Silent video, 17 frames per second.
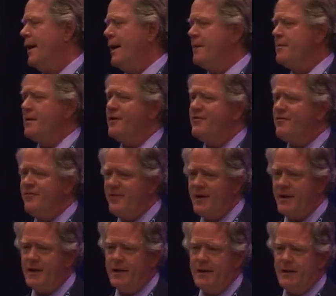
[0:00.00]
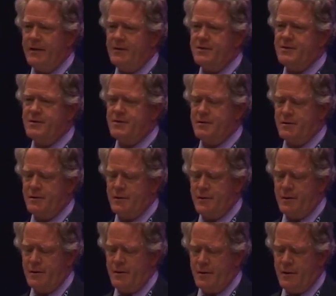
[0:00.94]
And my feelings
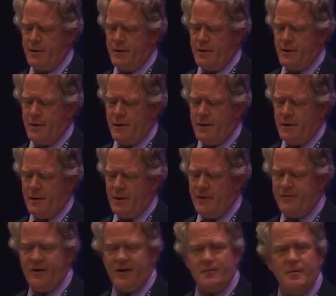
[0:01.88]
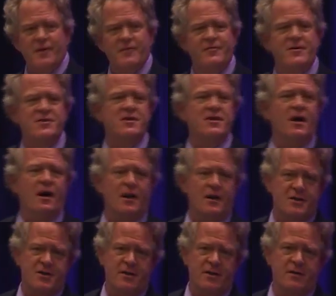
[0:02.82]
affect my
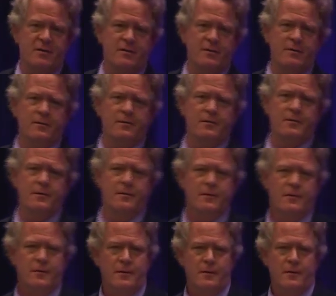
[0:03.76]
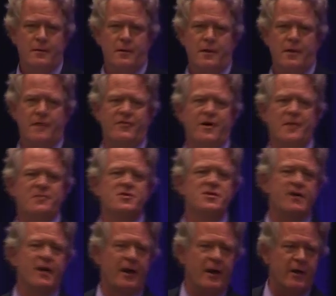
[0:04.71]
physiology. If I'm
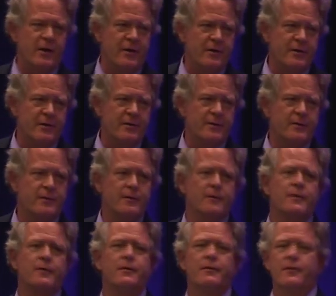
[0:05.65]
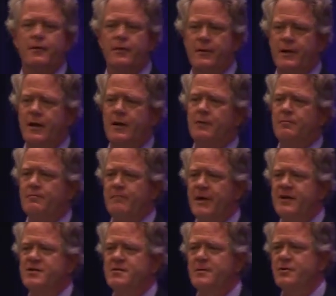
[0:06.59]
scared, that'll
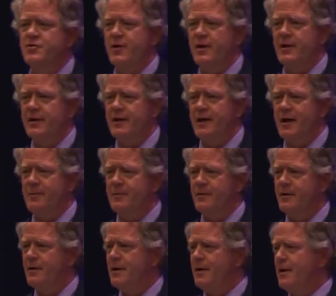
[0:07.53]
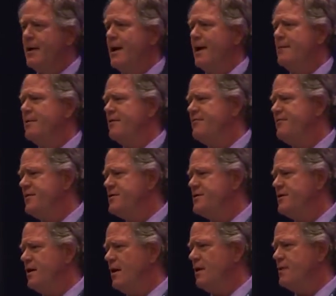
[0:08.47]
make some adrenaline happen. And my
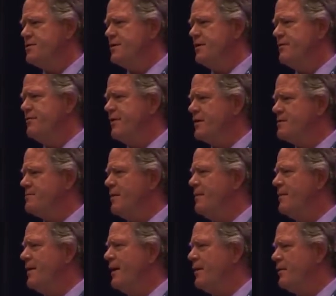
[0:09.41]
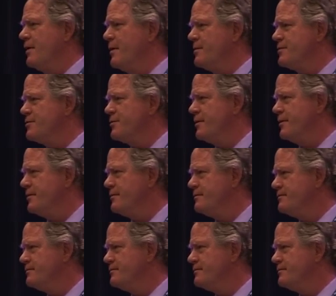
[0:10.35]
physiology affects my biochemistry.